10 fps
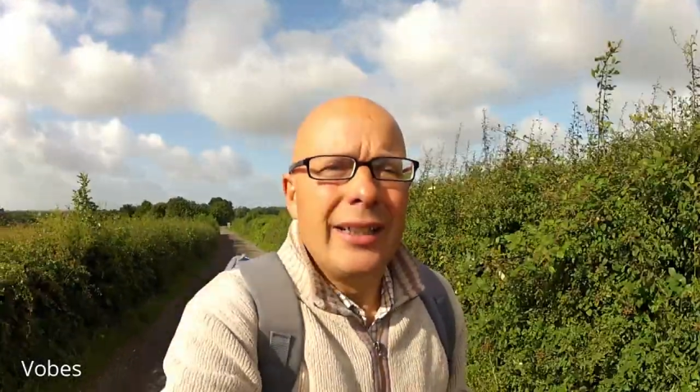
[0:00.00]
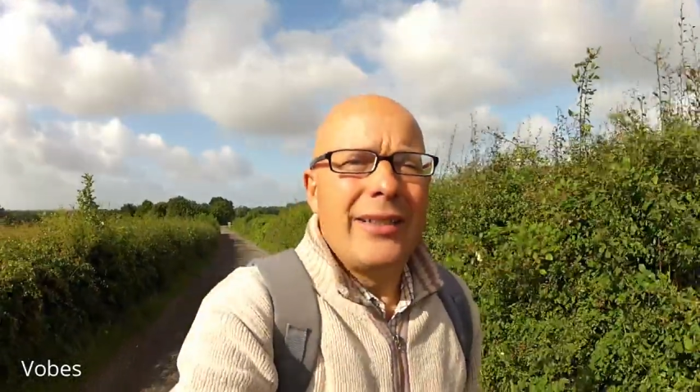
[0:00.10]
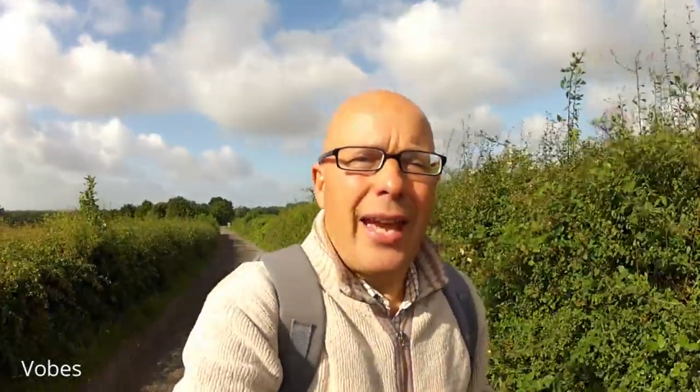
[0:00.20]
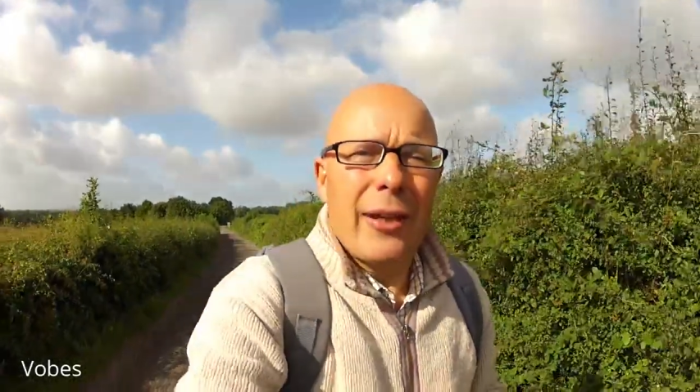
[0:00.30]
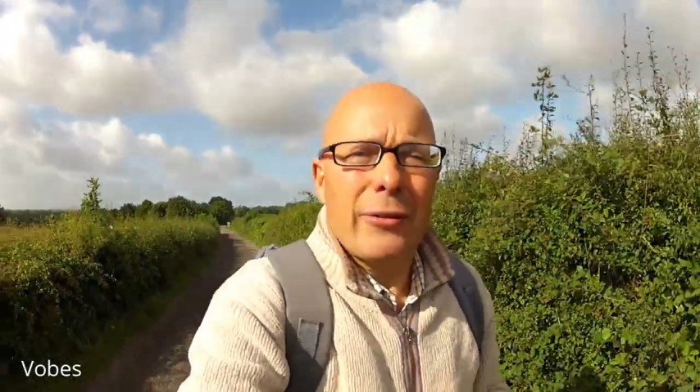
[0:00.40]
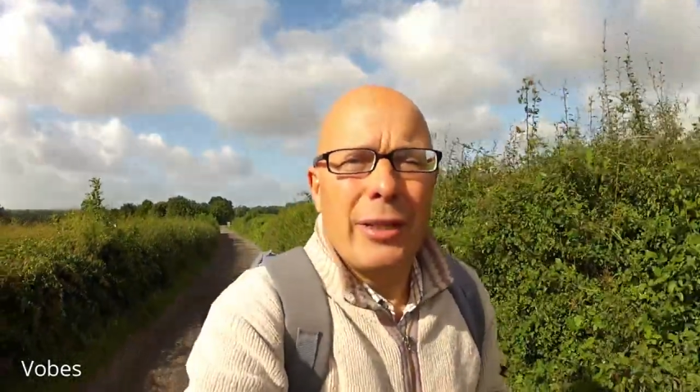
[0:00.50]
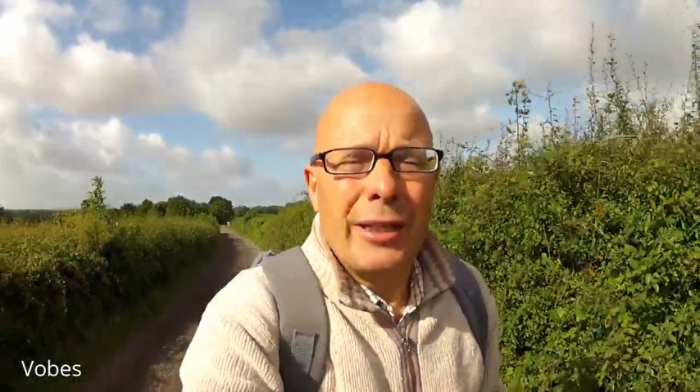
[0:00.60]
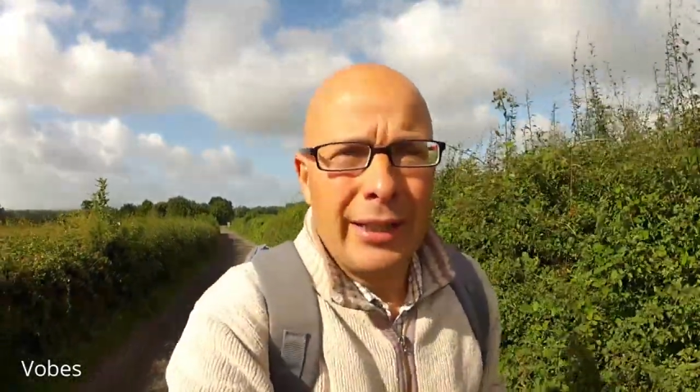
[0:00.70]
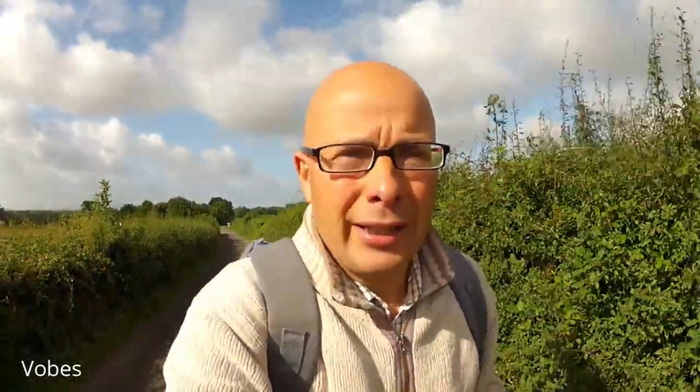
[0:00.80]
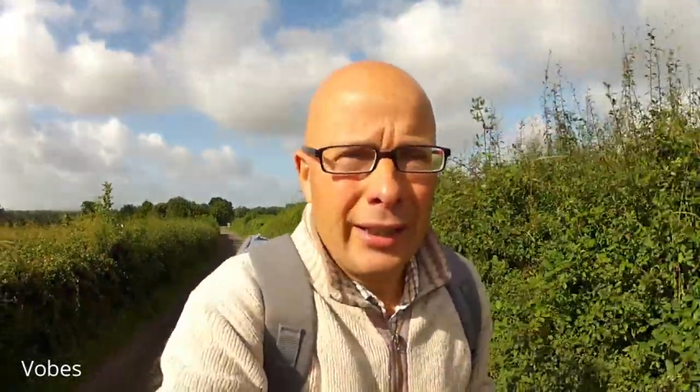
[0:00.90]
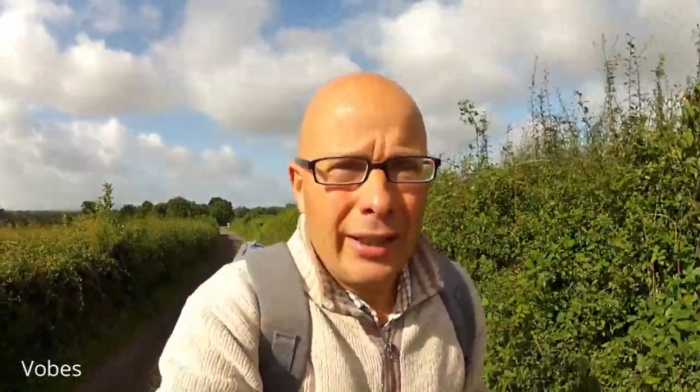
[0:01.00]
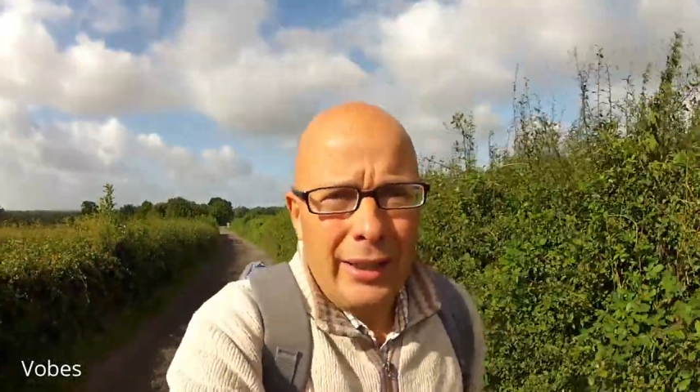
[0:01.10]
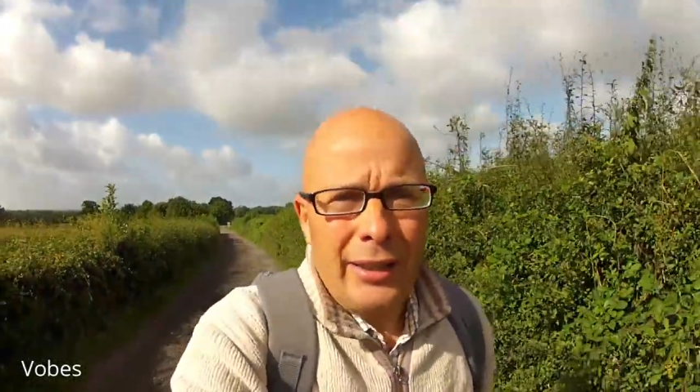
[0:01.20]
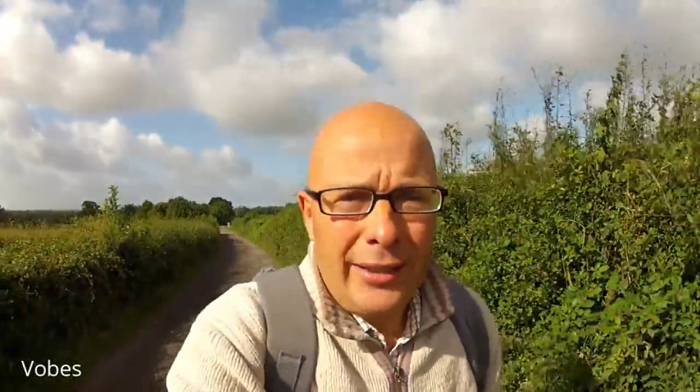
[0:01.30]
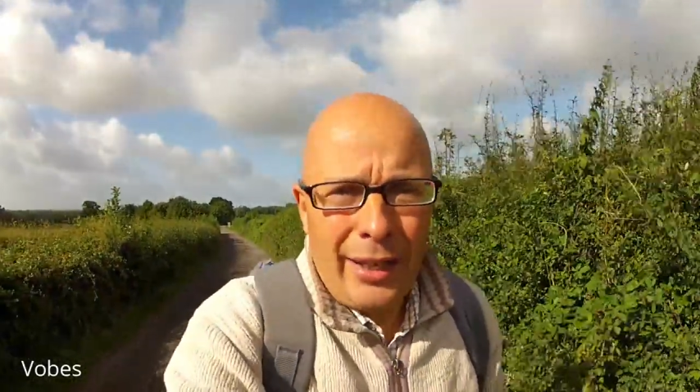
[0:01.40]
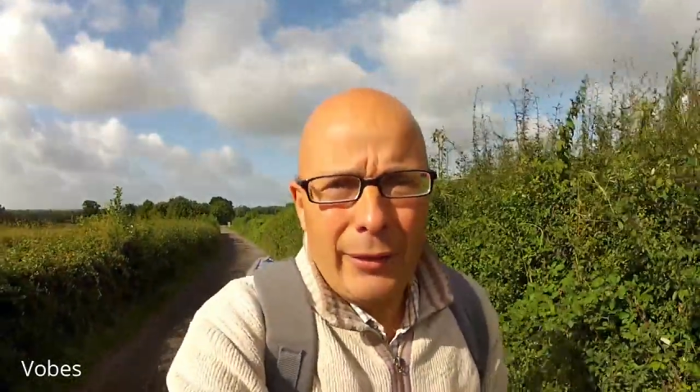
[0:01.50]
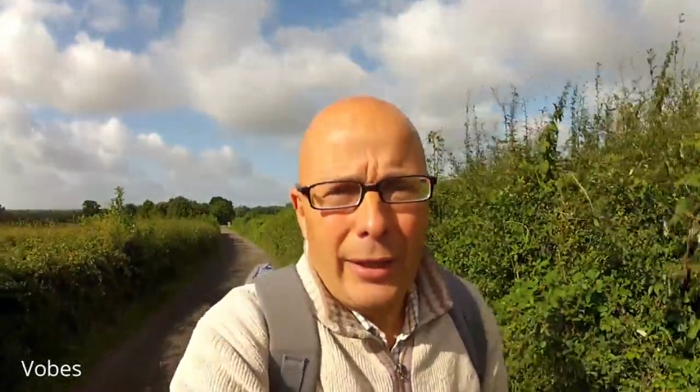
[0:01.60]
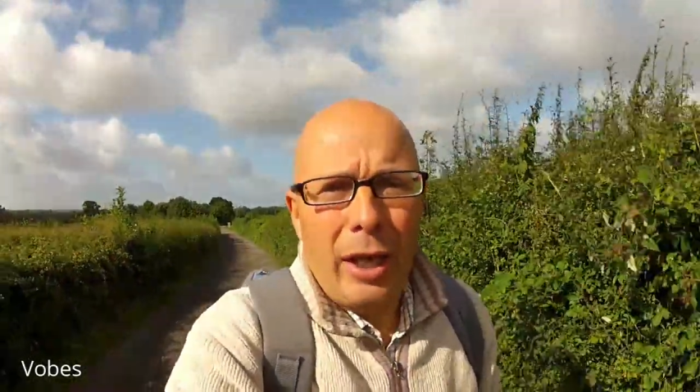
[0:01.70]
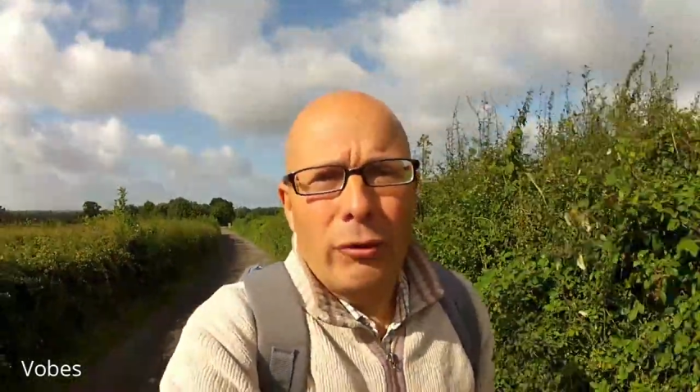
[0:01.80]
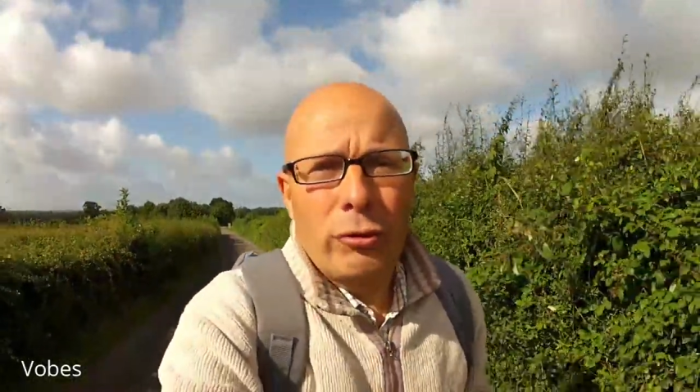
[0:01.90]
down down the
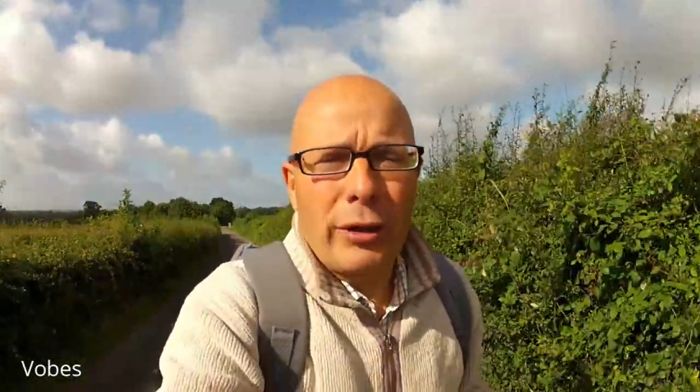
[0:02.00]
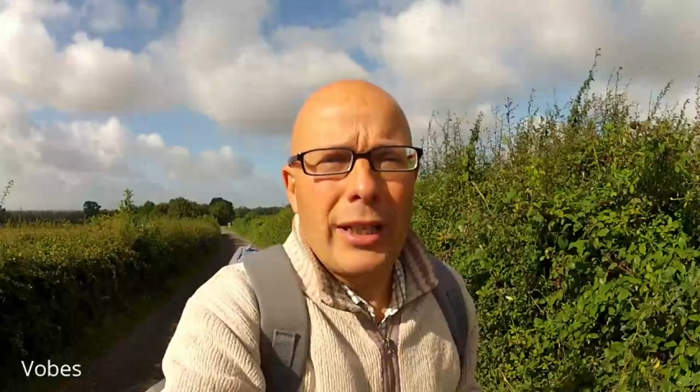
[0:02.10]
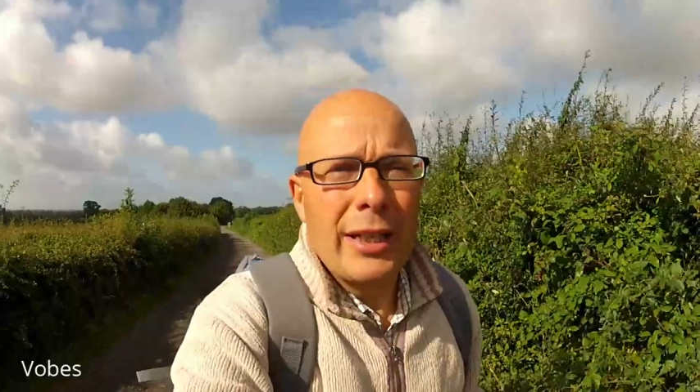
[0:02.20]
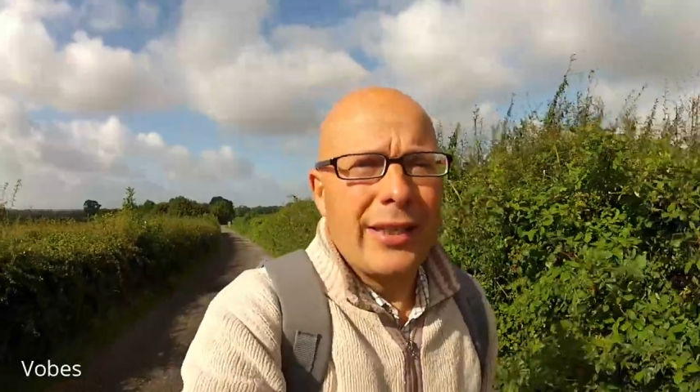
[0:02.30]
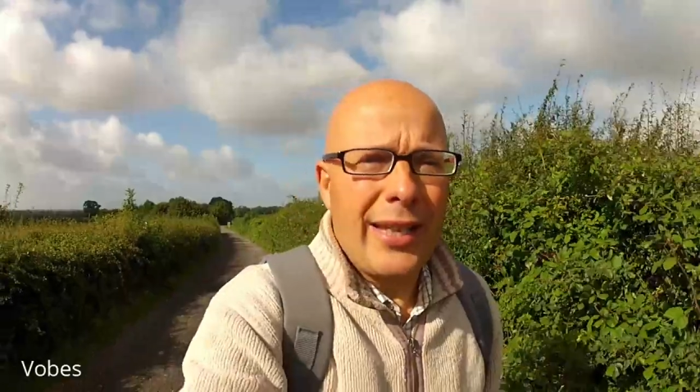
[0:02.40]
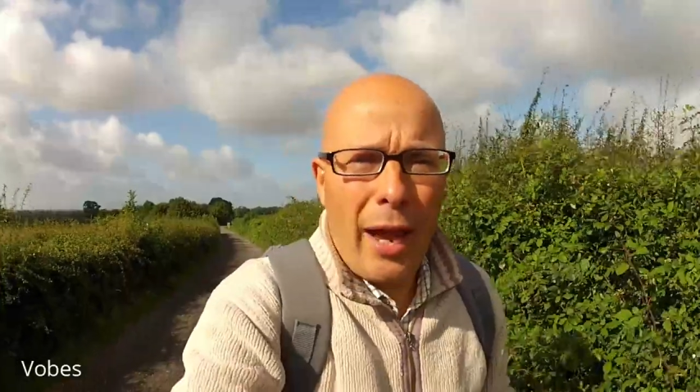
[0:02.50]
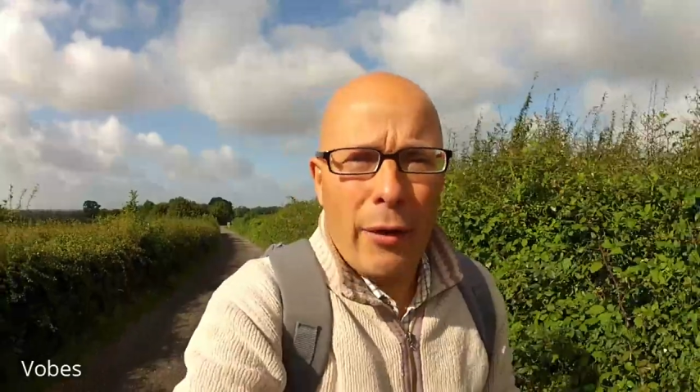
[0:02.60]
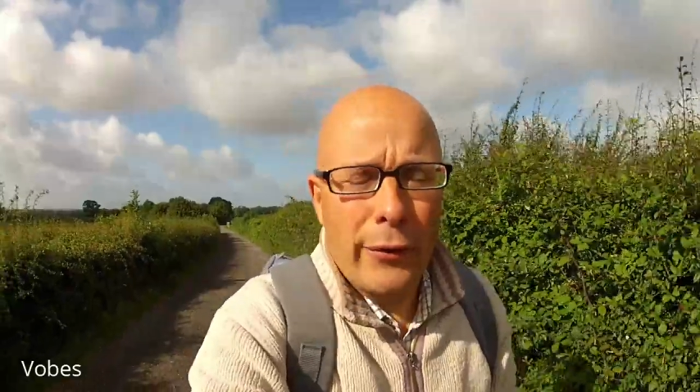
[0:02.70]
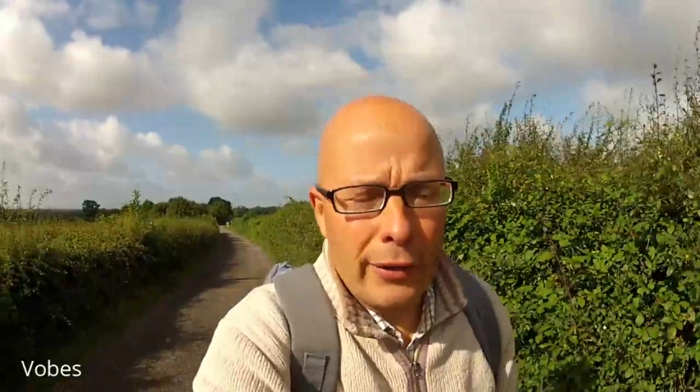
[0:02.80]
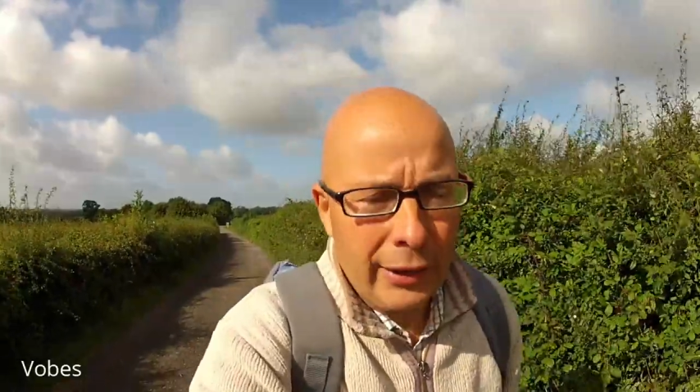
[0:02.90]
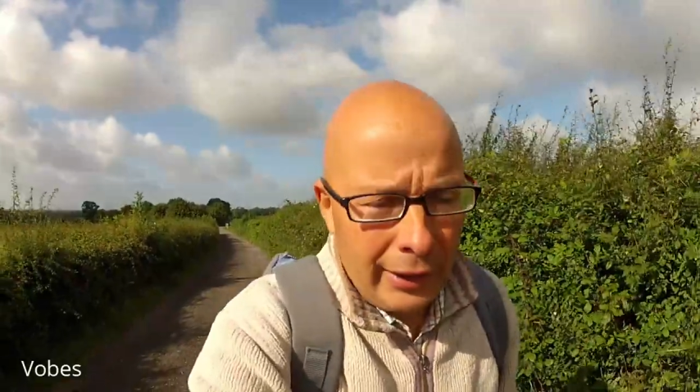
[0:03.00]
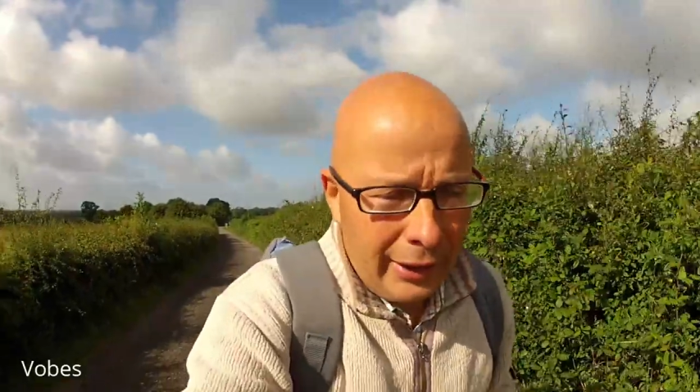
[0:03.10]
country south